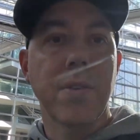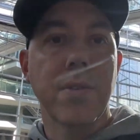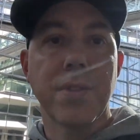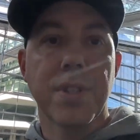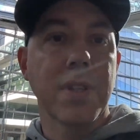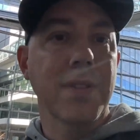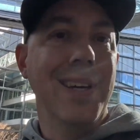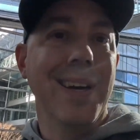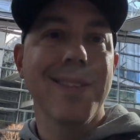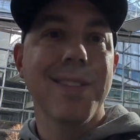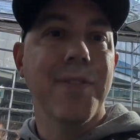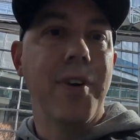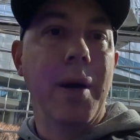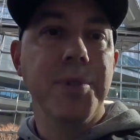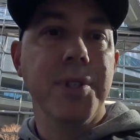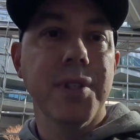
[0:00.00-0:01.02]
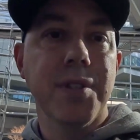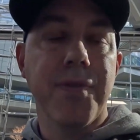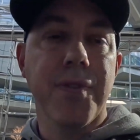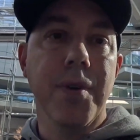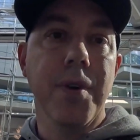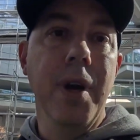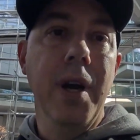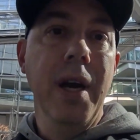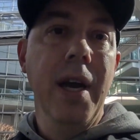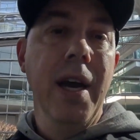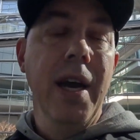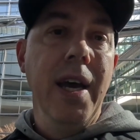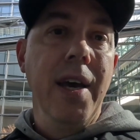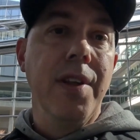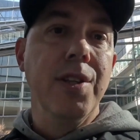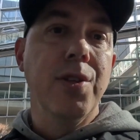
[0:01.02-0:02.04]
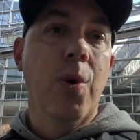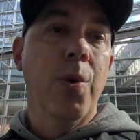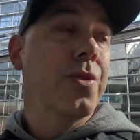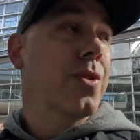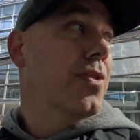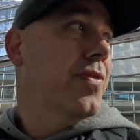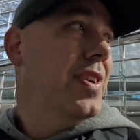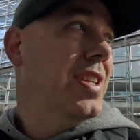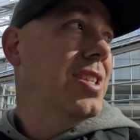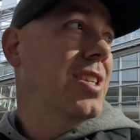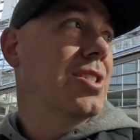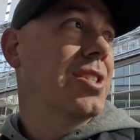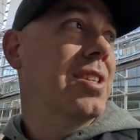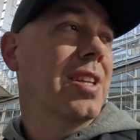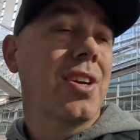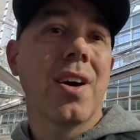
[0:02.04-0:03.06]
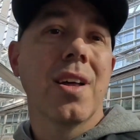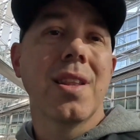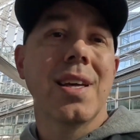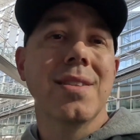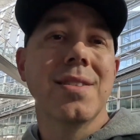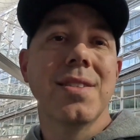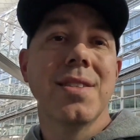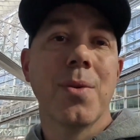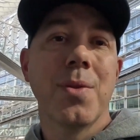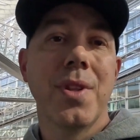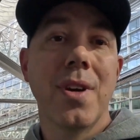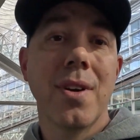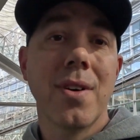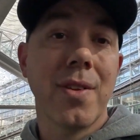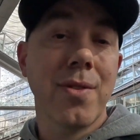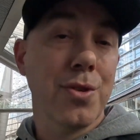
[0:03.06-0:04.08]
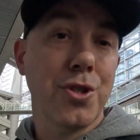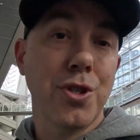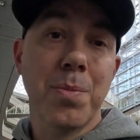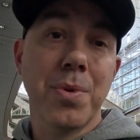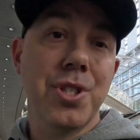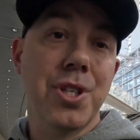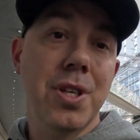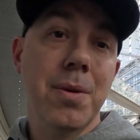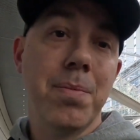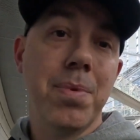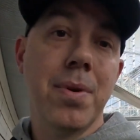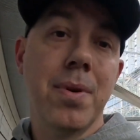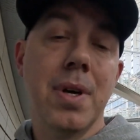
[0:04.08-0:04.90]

there's tons of options for these older vintage Nikon lenses out there, and they're super cheap.